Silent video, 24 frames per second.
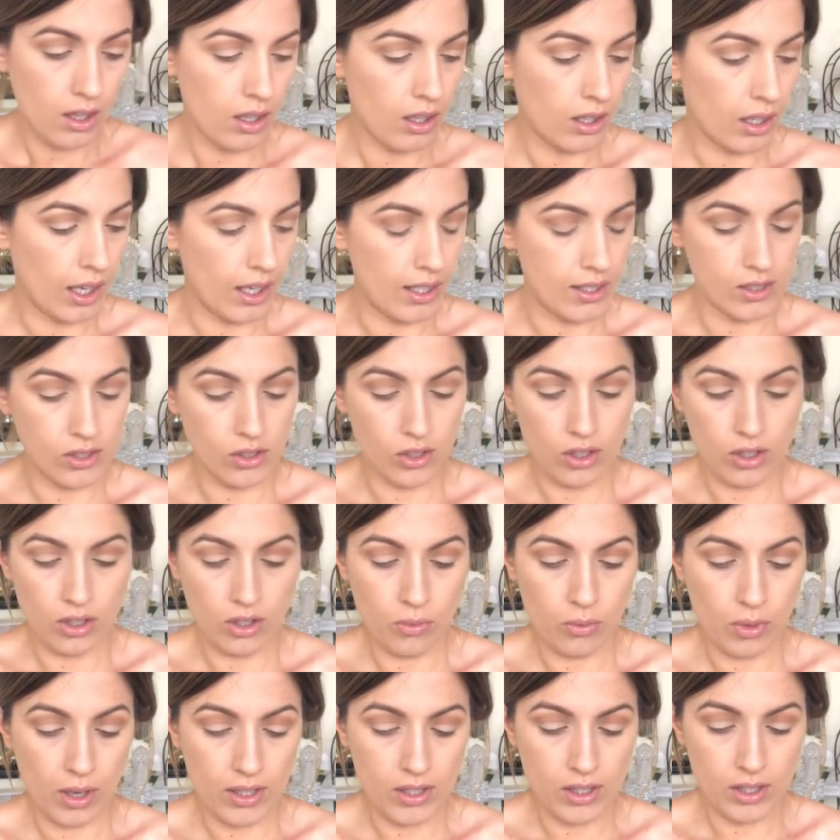Okay, so
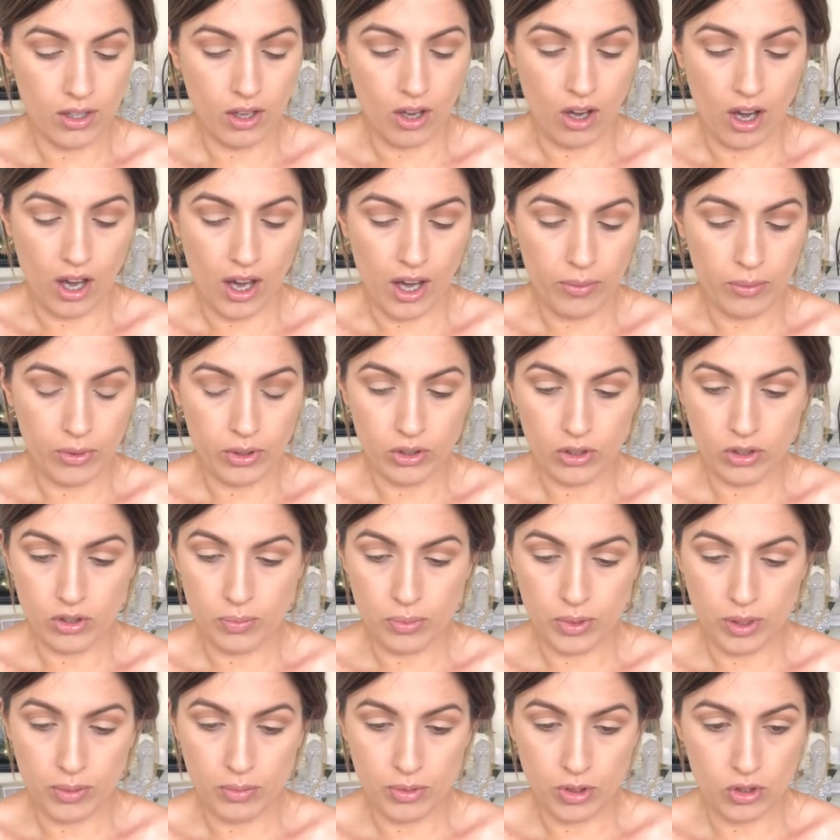under the eye, we're going to
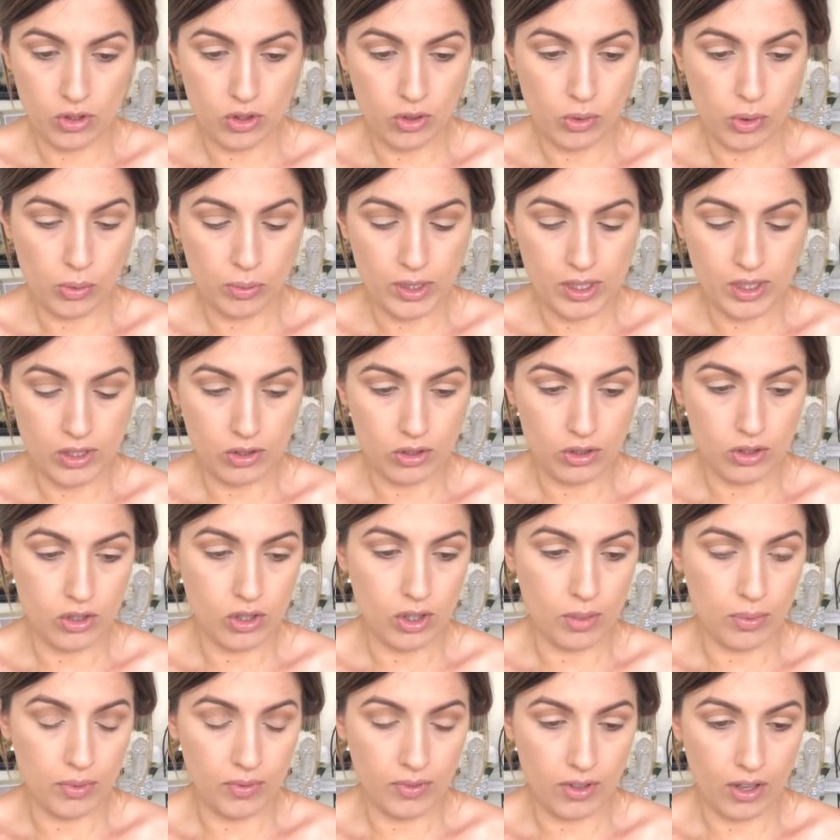pretty much do what we did on the
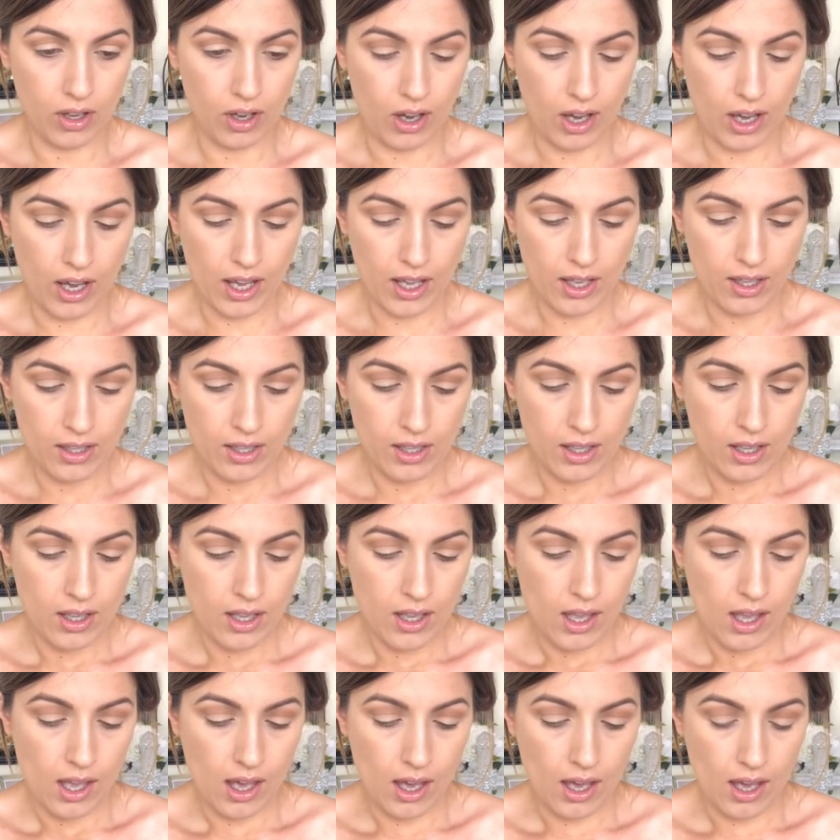top of the eye.
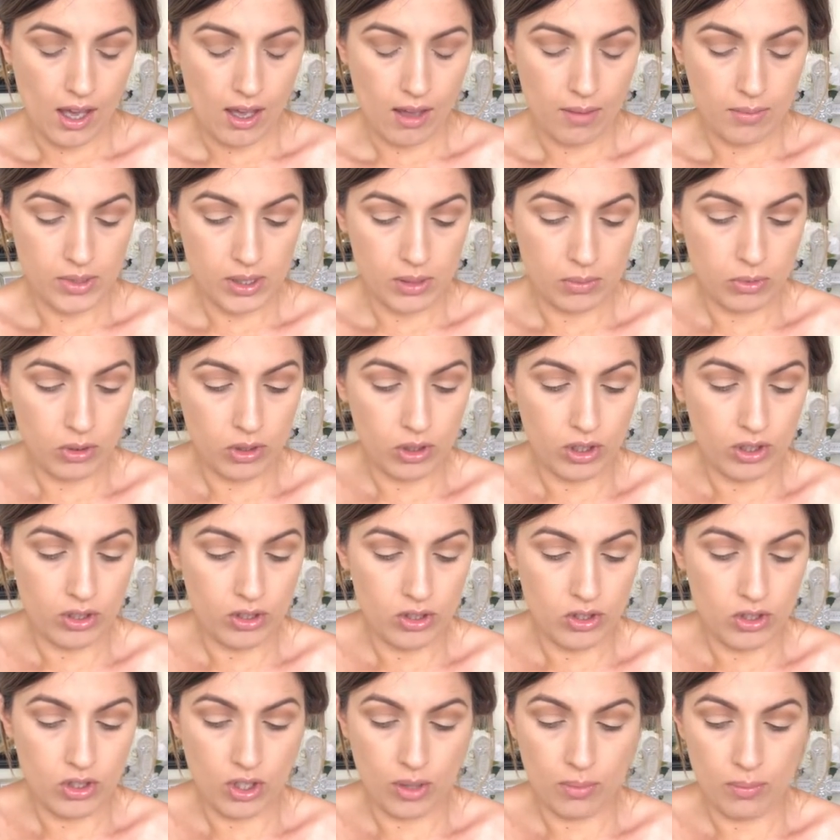So I'm going to
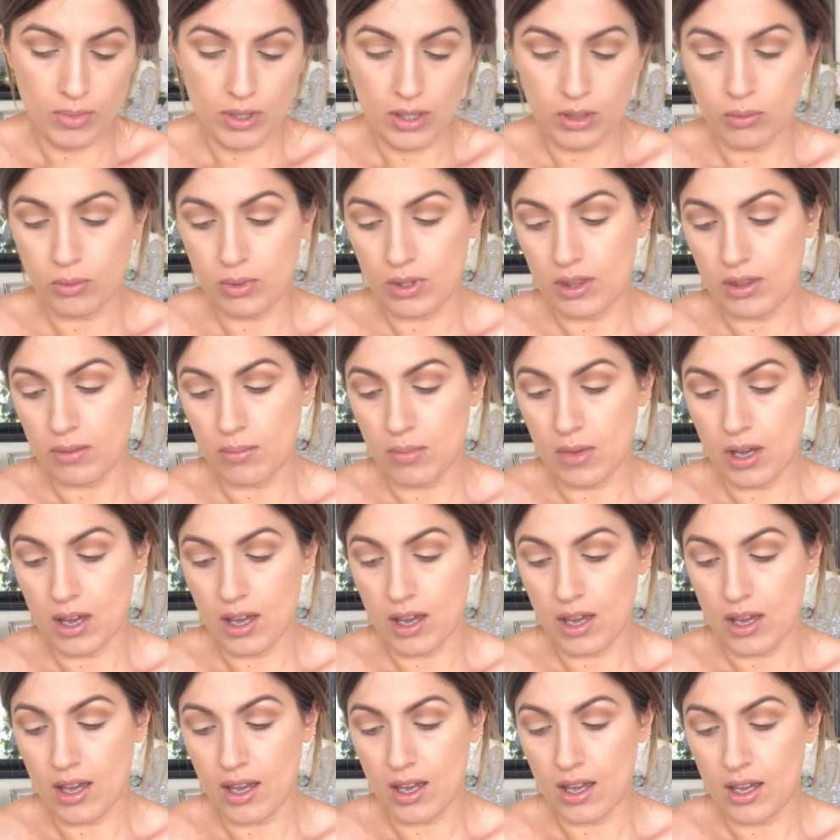jump in with
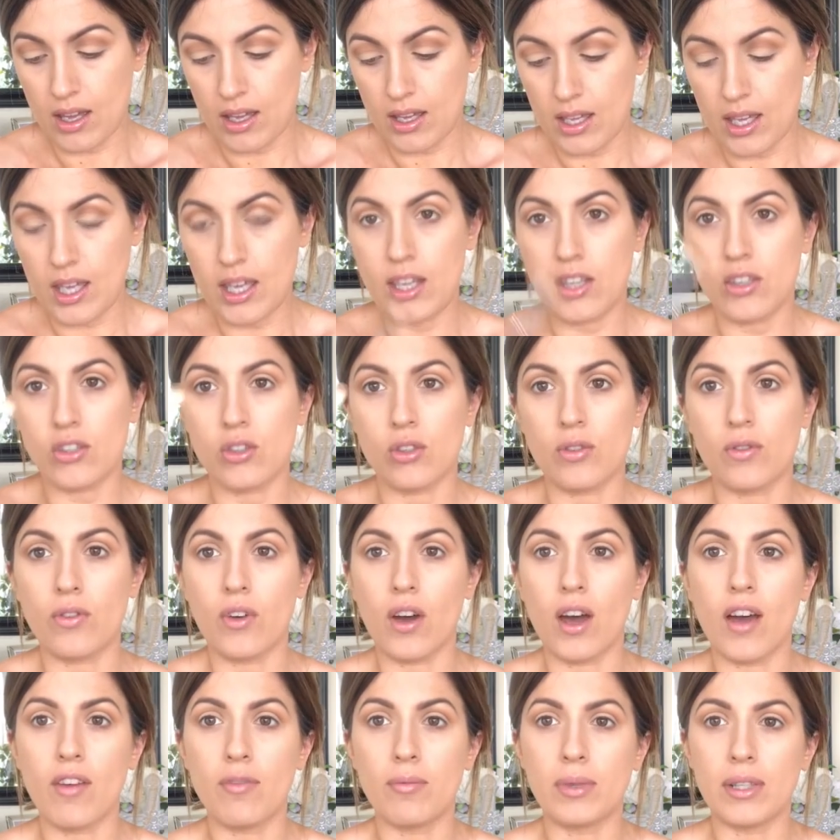my
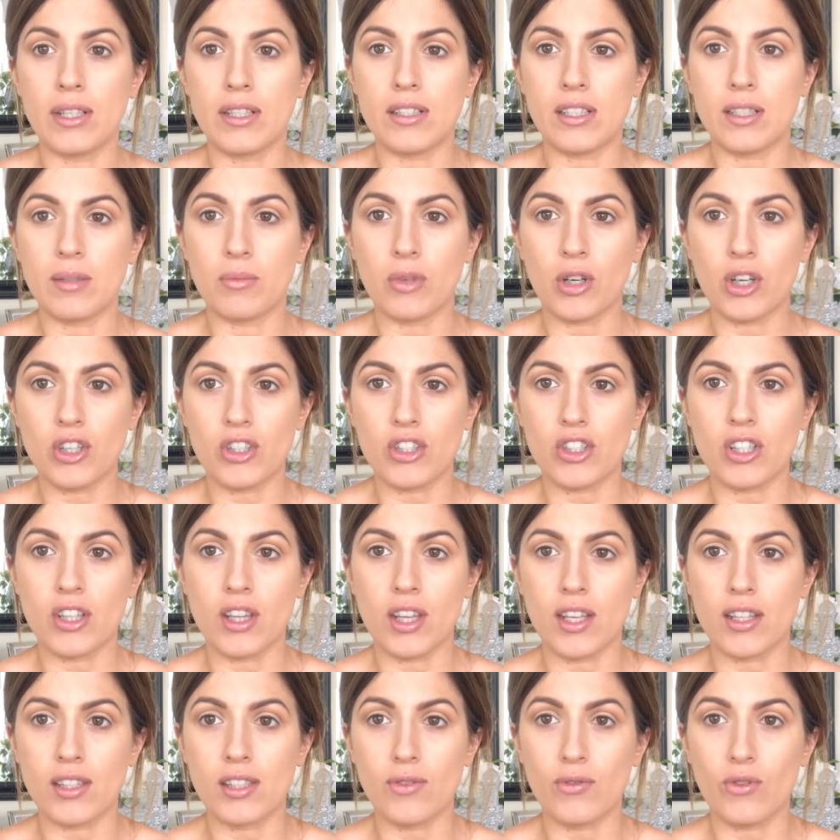E25 blending brush
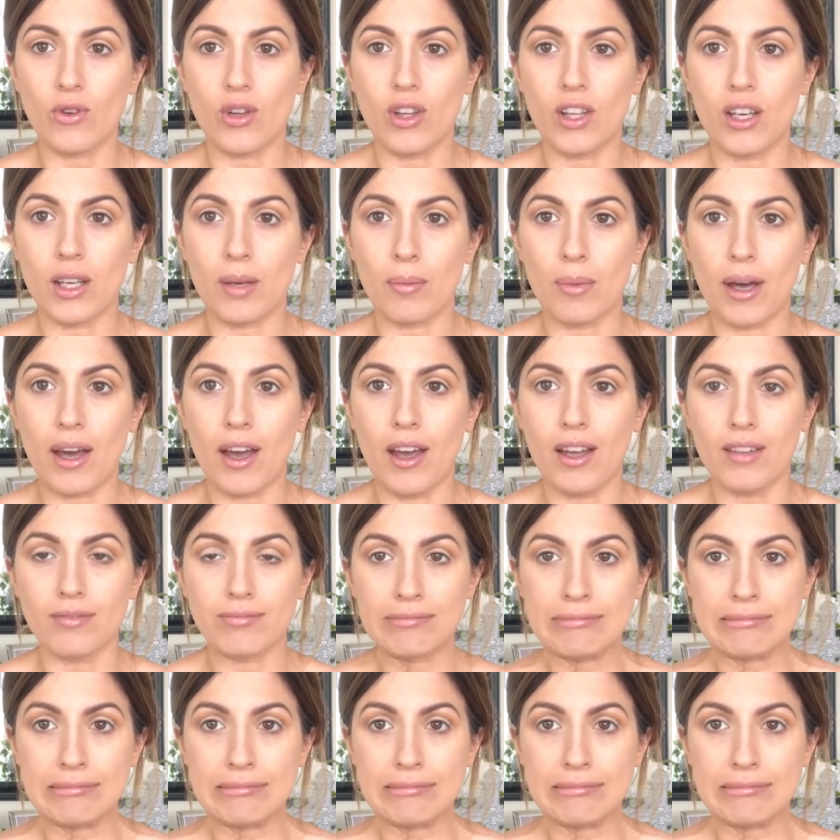that's falling apart.